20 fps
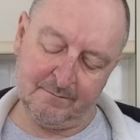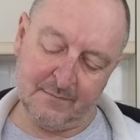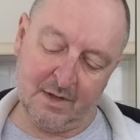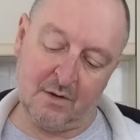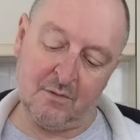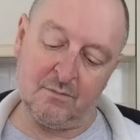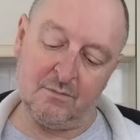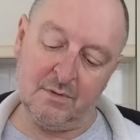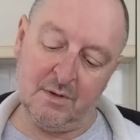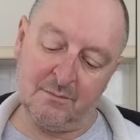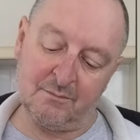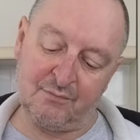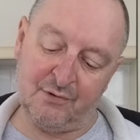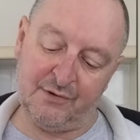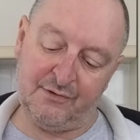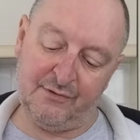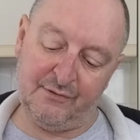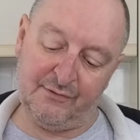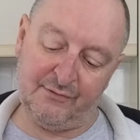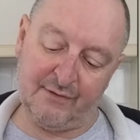Oh,
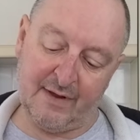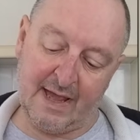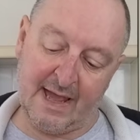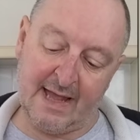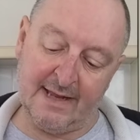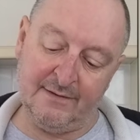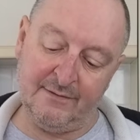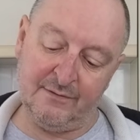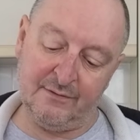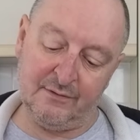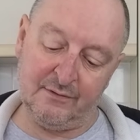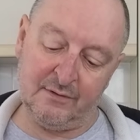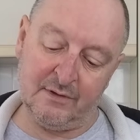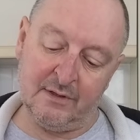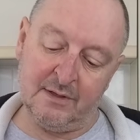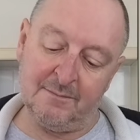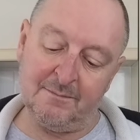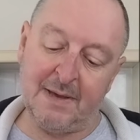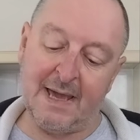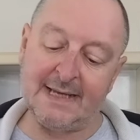British and
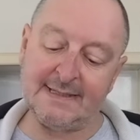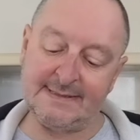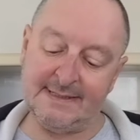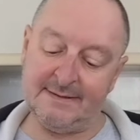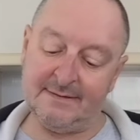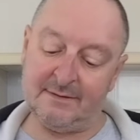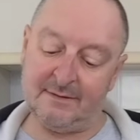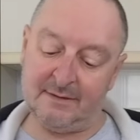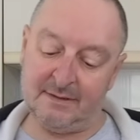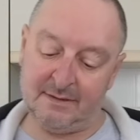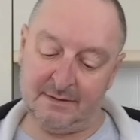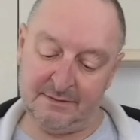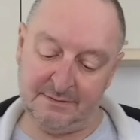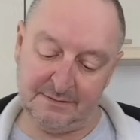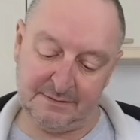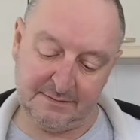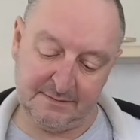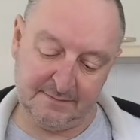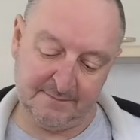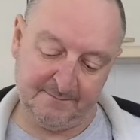packed in
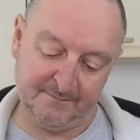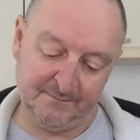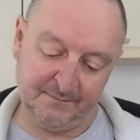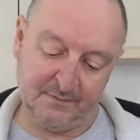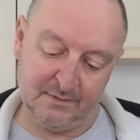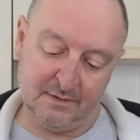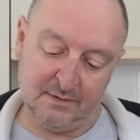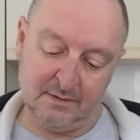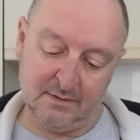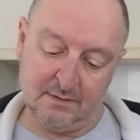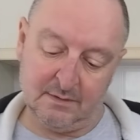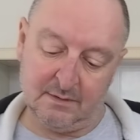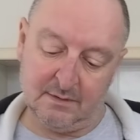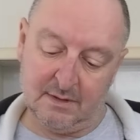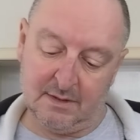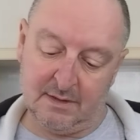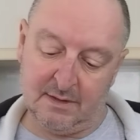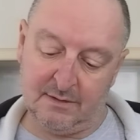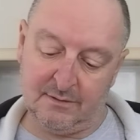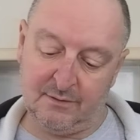Ireland
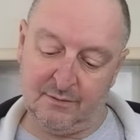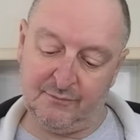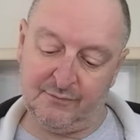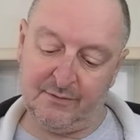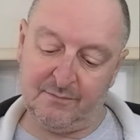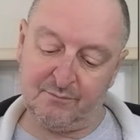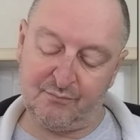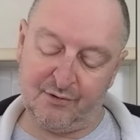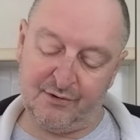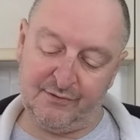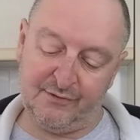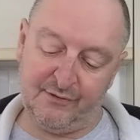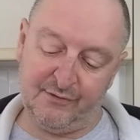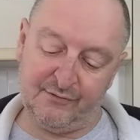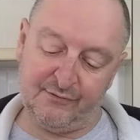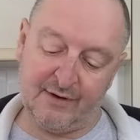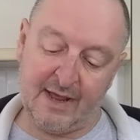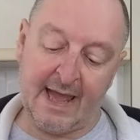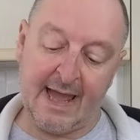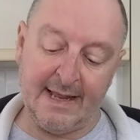using
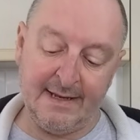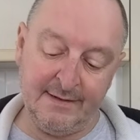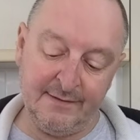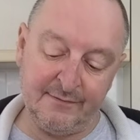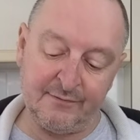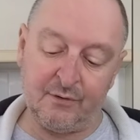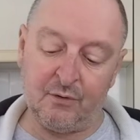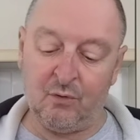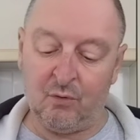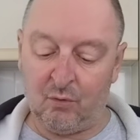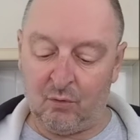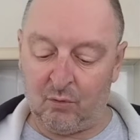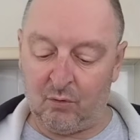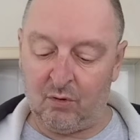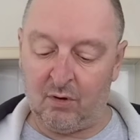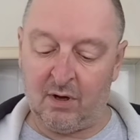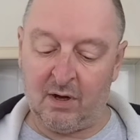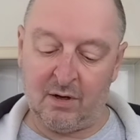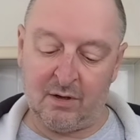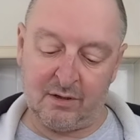British and
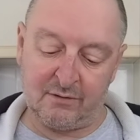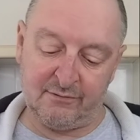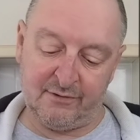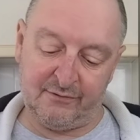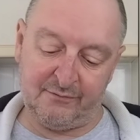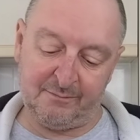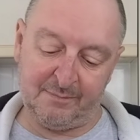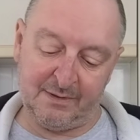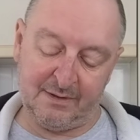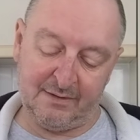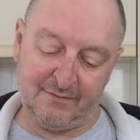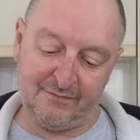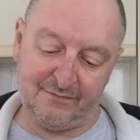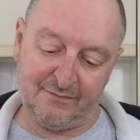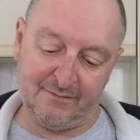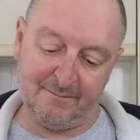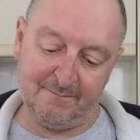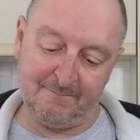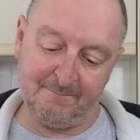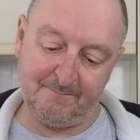or Irish
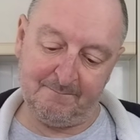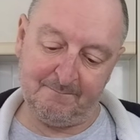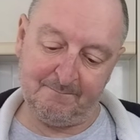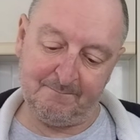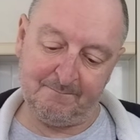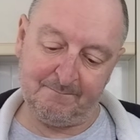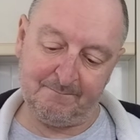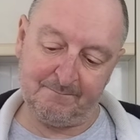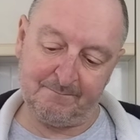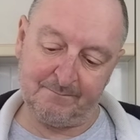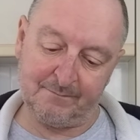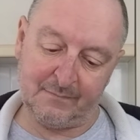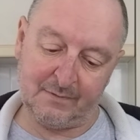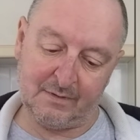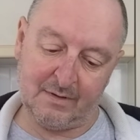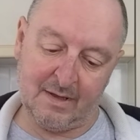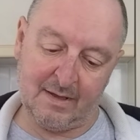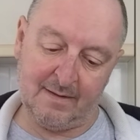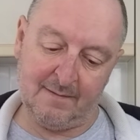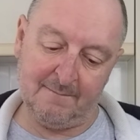beef.
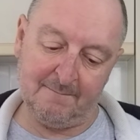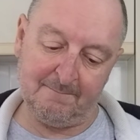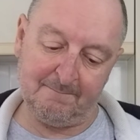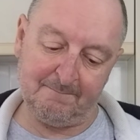Okay.